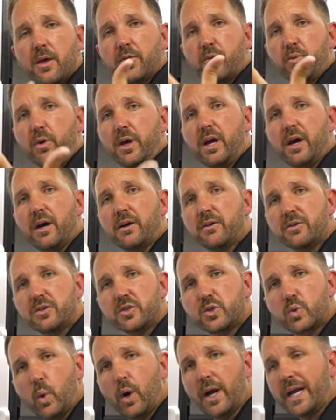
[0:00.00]

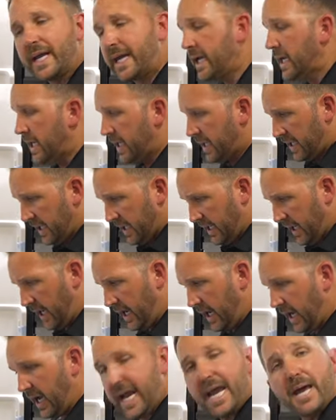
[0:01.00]
320
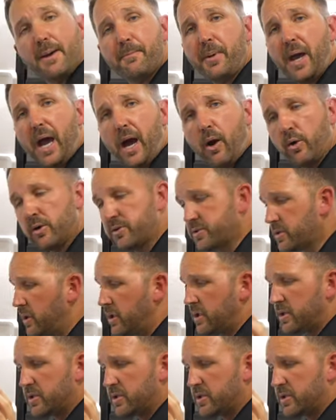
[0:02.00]
amp hours.